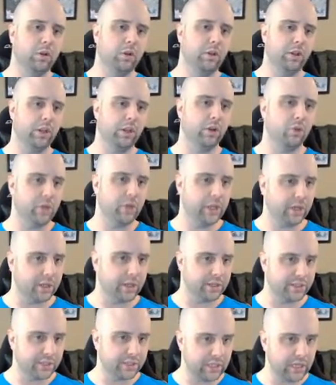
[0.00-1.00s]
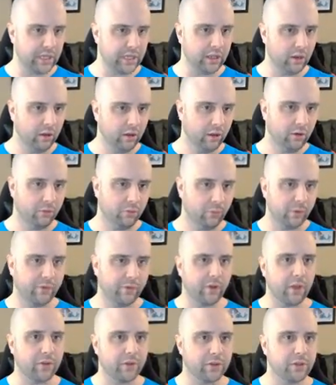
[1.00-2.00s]
you know, you can see we've
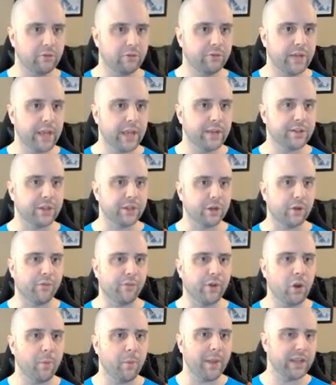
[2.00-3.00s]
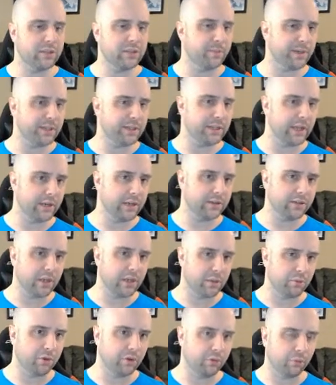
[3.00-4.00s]
got the 2 tags there. Now, if I go back to my tags
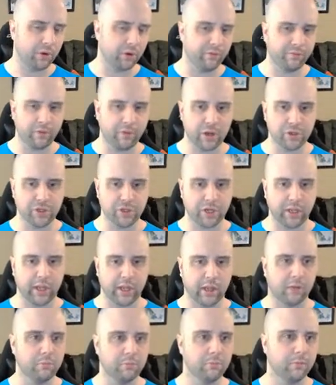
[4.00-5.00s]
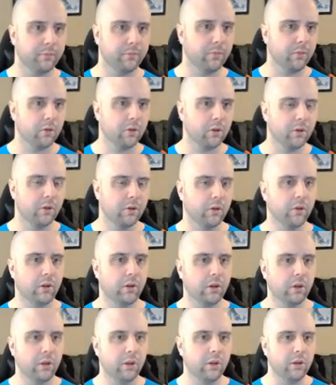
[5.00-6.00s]
table and refresh it again,
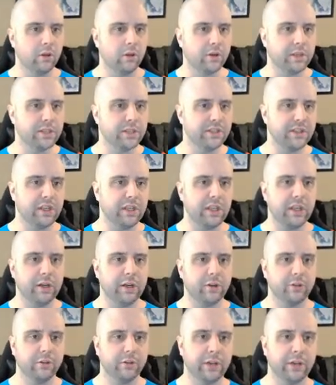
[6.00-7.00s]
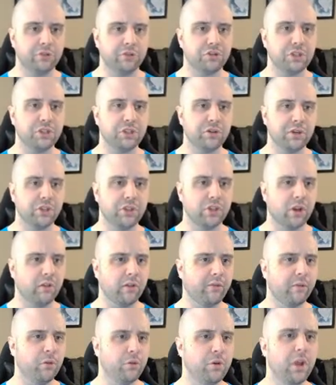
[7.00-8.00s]
you can see here, energy drink, junk
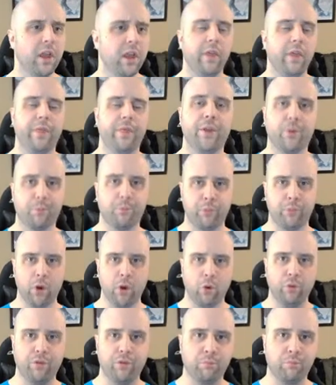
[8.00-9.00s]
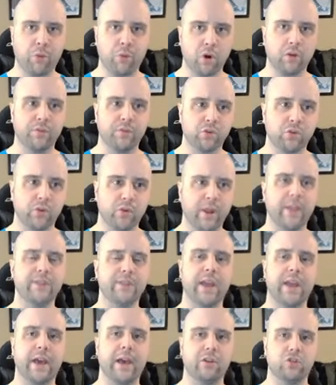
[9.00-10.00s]
food, they're both part of
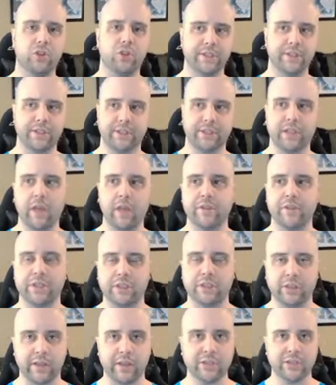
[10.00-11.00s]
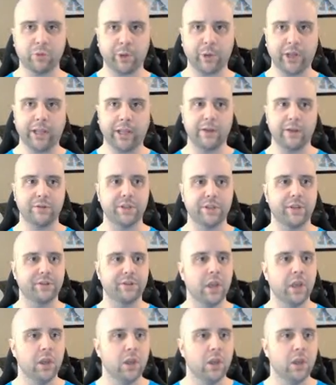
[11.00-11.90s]
transaction 7. So that's what allows us